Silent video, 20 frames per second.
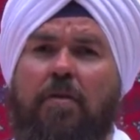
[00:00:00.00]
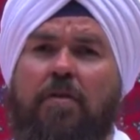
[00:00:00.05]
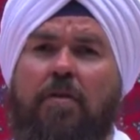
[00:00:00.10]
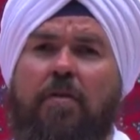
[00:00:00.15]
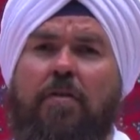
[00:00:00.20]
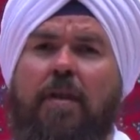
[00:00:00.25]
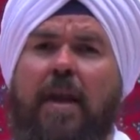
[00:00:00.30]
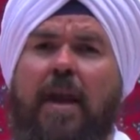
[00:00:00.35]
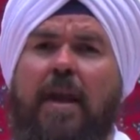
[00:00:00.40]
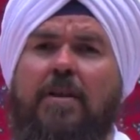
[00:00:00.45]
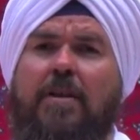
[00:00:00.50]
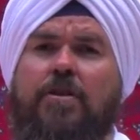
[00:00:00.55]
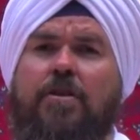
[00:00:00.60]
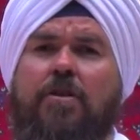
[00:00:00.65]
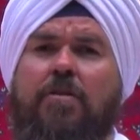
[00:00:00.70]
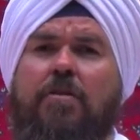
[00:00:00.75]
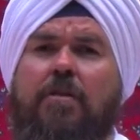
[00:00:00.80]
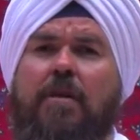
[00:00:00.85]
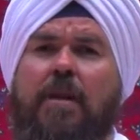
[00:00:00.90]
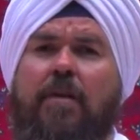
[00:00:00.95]
So they
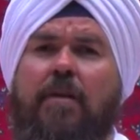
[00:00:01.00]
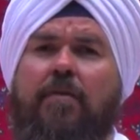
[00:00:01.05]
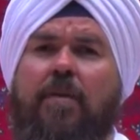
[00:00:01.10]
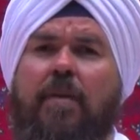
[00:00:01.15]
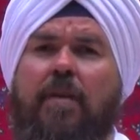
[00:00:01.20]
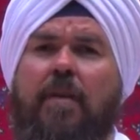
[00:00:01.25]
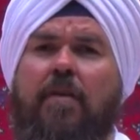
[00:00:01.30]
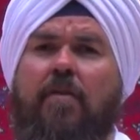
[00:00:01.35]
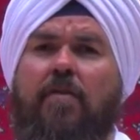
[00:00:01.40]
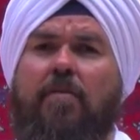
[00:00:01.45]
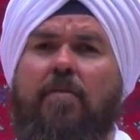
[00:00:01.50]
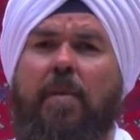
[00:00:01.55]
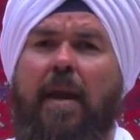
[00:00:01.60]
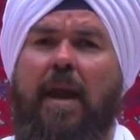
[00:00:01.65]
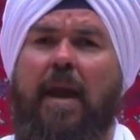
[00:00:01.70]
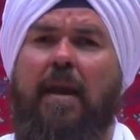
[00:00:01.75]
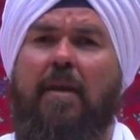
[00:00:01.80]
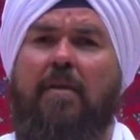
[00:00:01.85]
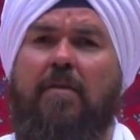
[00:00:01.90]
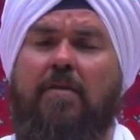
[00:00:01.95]
too live in this
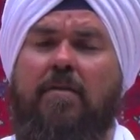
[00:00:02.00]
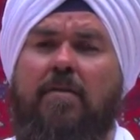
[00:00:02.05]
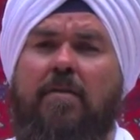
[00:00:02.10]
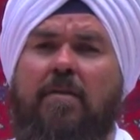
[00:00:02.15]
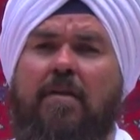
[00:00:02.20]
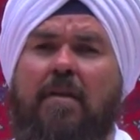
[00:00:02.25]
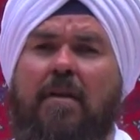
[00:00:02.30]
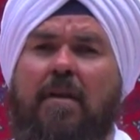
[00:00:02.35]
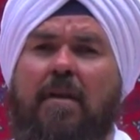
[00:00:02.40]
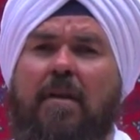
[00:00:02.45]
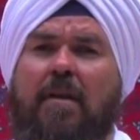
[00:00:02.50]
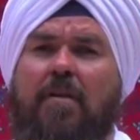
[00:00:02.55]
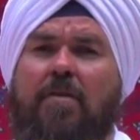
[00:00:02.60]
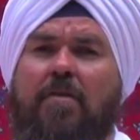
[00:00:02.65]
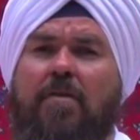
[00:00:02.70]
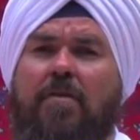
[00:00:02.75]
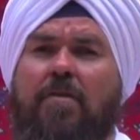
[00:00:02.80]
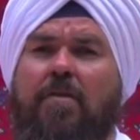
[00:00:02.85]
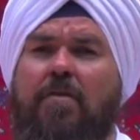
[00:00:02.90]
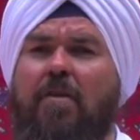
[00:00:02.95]
space.
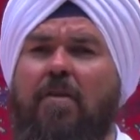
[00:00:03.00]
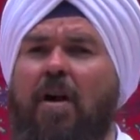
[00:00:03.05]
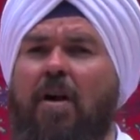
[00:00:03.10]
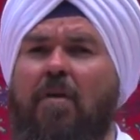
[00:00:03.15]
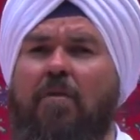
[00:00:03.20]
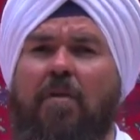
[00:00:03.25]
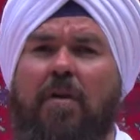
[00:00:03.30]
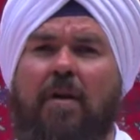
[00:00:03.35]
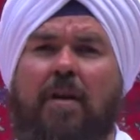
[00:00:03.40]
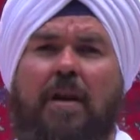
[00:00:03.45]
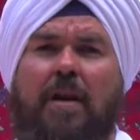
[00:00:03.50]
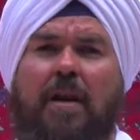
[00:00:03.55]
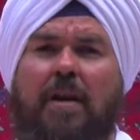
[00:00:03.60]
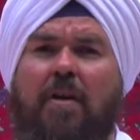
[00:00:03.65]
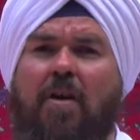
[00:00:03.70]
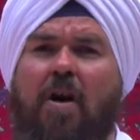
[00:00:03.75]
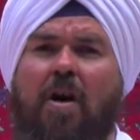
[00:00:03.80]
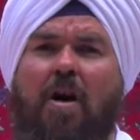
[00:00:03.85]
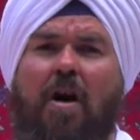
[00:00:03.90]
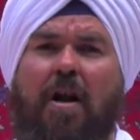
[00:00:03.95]
So they're not really
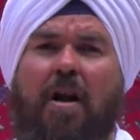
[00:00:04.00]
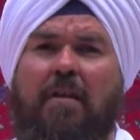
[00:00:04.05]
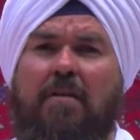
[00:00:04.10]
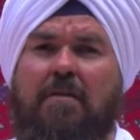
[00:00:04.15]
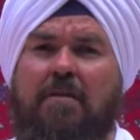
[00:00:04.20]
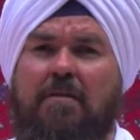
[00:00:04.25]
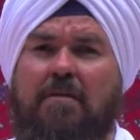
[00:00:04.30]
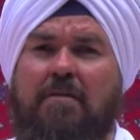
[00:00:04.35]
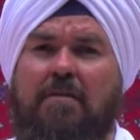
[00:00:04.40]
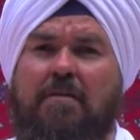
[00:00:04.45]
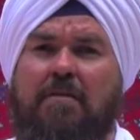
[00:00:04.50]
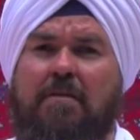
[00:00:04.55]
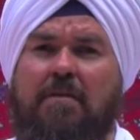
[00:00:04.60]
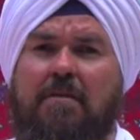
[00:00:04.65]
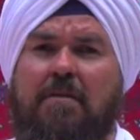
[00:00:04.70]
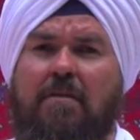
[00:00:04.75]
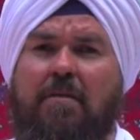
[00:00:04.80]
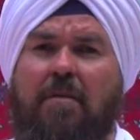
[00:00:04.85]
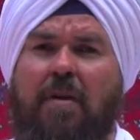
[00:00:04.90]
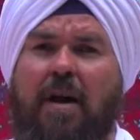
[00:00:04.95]
gone,
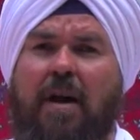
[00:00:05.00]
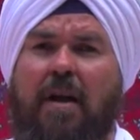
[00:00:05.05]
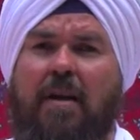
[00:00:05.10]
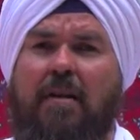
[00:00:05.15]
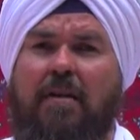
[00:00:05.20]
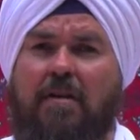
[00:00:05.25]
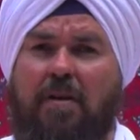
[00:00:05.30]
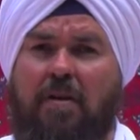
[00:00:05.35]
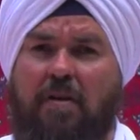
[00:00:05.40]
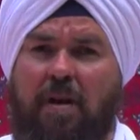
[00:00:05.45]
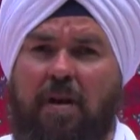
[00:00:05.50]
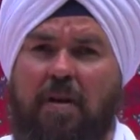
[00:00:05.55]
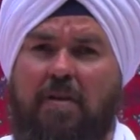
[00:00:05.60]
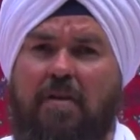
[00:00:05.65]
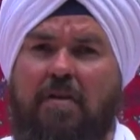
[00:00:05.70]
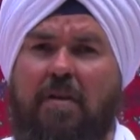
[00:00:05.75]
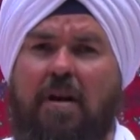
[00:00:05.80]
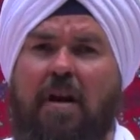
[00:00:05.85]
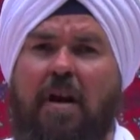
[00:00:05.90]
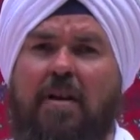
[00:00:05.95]
right? They're
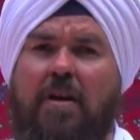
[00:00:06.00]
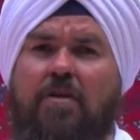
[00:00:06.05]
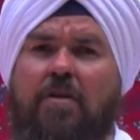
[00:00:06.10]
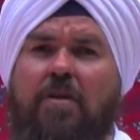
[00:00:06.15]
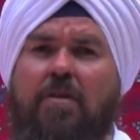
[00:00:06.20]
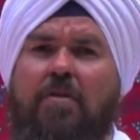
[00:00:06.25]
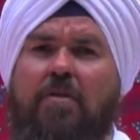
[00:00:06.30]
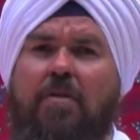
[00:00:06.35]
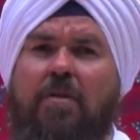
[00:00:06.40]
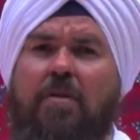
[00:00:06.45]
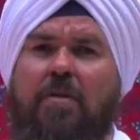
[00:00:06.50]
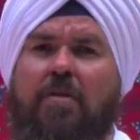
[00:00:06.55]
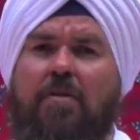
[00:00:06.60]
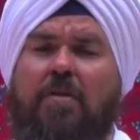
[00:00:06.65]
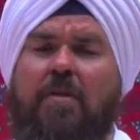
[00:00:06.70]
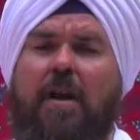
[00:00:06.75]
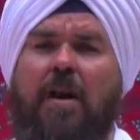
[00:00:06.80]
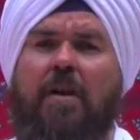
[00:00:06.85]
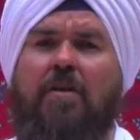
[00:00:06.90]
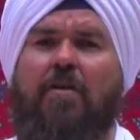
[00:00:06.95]
inside you, they're
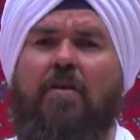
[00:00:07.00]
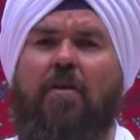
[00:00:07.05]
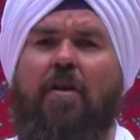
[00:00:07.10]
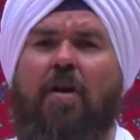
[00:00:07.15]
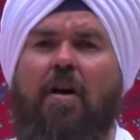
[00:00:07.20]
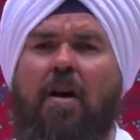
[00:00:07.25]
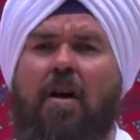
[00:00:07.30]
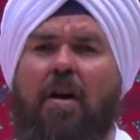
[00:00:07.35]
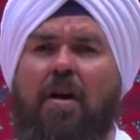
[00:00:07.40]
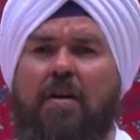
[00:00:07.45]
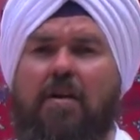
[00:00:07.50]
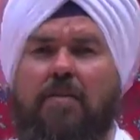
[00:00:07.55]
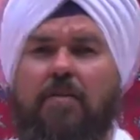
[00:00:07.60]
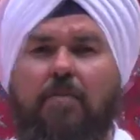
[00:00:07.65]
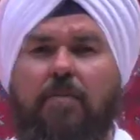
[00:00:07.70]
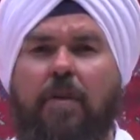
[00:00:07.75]
inside your heart.